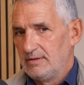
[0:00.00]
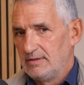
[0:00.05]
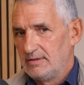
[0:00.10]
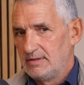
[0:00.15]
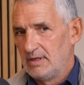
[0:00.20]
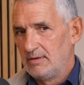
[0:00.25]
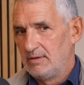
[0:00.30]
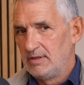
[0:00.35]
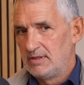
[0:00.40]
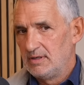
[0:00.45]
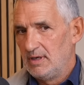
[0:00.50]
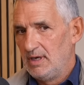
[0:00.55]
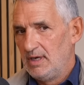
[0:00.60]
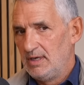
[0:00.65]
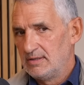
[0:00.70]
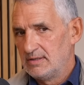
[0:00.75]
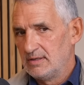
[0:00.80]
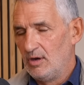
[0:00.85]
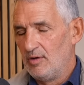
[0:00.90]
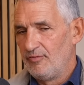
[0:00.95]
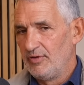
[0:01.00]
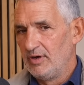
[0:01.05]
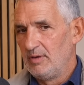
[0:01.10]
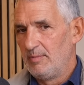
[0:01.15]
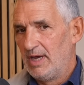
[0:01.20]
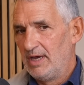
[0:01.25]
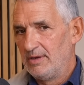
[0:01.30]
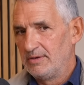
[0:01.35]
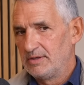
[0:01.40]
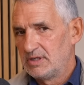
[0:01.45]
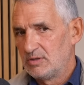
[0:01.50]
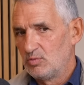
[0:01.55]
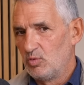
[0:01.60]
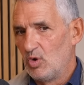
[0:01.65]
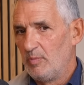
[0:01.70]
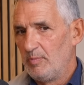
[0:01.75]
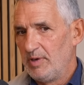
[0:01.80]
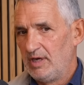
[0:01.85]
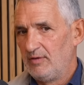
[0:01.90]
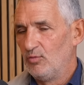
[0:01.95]
So it's it's often about
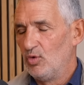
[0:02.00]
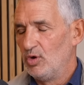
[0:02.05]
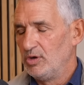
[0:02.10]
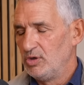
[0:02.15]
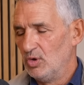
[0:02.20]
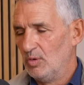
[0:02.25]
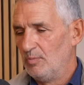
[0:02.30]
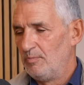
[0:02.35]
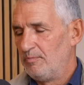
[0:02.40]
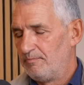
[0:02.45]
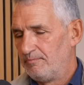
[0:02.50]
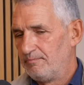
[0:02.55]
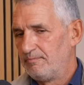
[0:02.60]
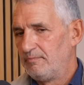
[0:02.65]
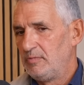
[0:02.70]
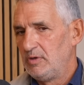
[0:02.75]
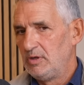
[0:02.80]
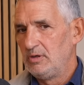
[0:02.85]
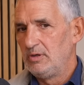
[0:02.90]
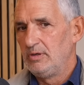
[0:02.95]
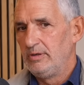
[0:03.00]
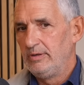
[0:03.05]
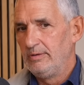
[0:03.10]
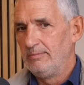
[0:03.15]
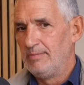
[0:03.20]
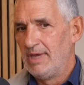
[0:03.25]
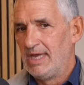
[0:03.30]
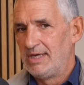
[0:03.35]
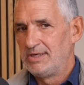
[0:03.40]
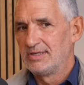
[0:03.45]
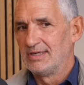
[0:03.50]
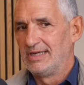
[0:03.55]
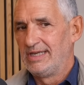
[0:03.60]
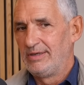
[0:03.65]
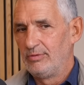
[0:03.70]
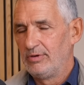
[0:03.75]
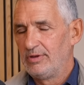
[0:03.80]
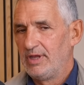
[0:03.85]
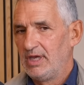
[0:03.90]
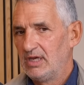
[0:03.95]
swapping what you're
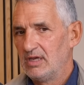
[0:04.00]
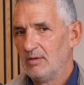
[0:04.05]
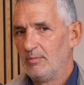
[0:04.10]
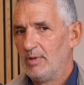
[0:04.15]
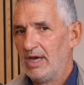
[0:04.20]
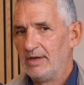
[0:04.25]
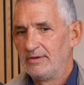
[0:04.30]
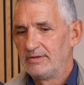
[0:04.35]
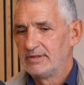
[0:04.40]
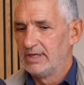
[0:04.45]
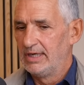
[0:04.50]
mentally would think about.